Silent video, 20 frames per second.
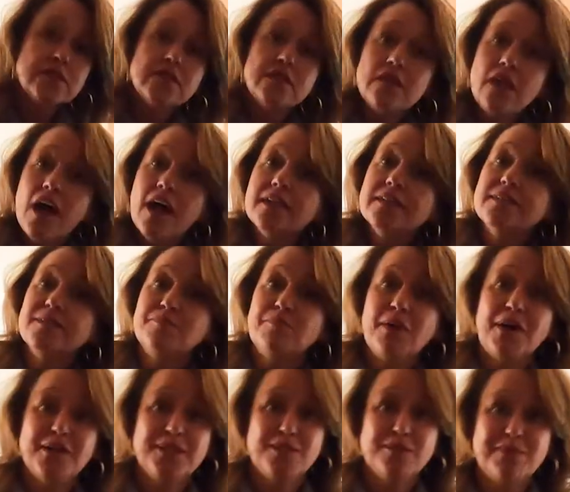lots of
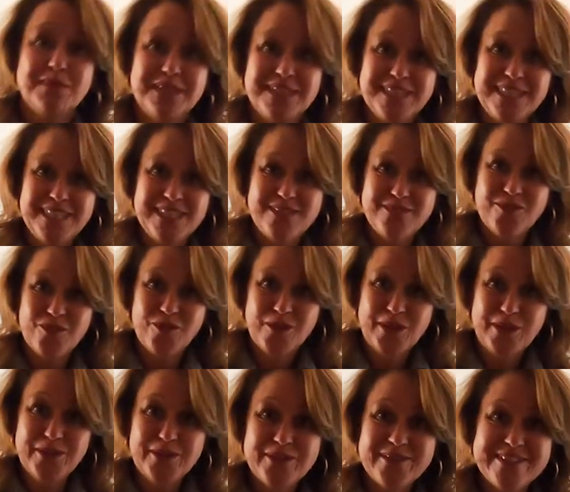possibilities for
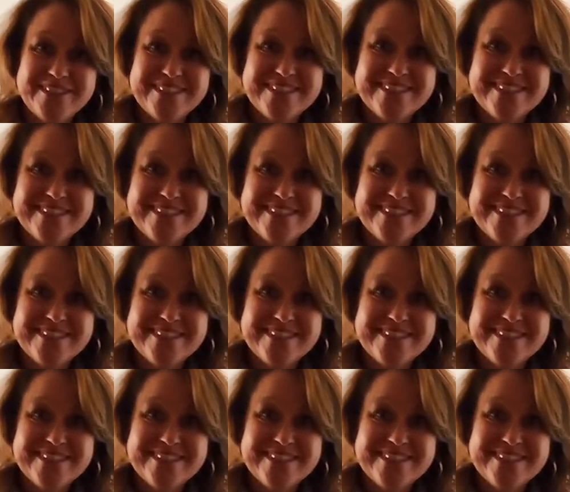you.